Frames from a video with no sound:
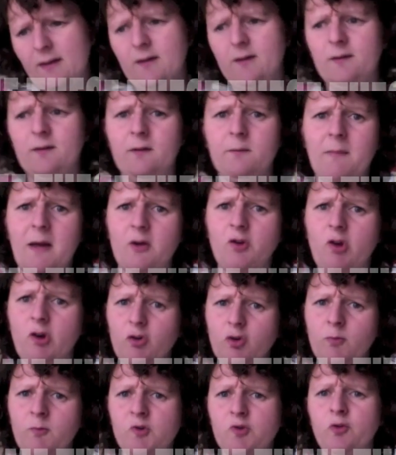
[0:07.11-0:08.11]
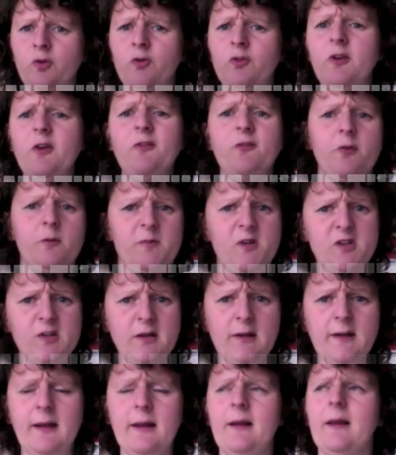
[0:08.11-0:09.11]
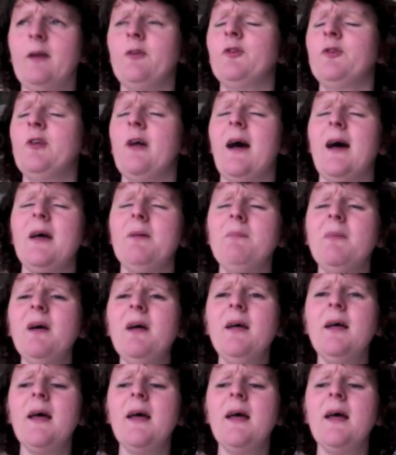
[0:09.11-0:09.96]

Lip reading: this is my Talk to Me Tuesday from Italy another time,